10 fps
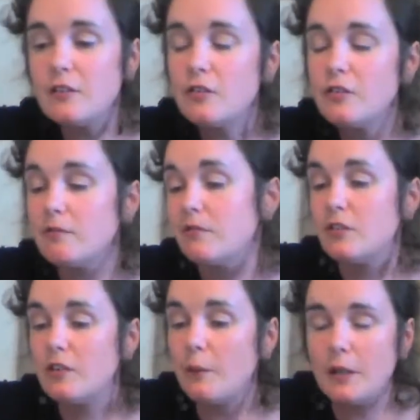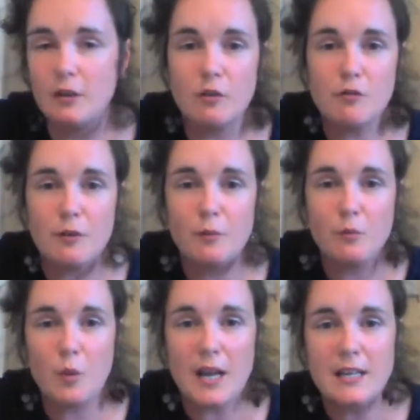just showing you other
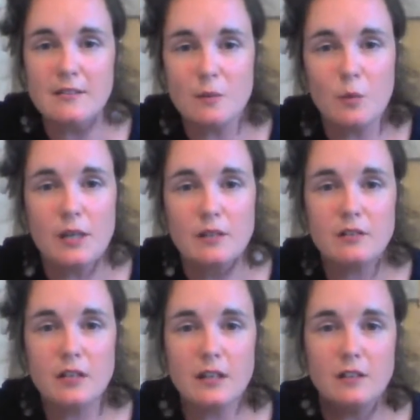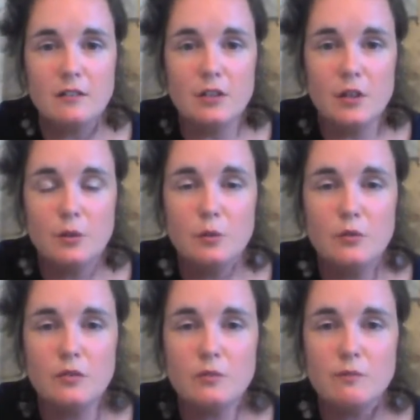ways in which you can
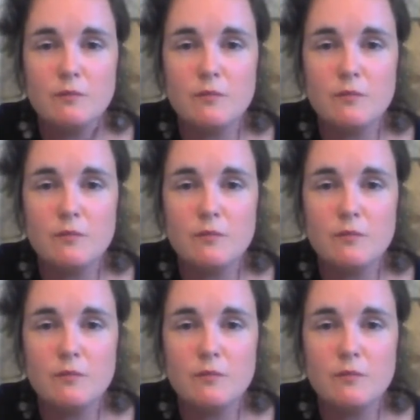use,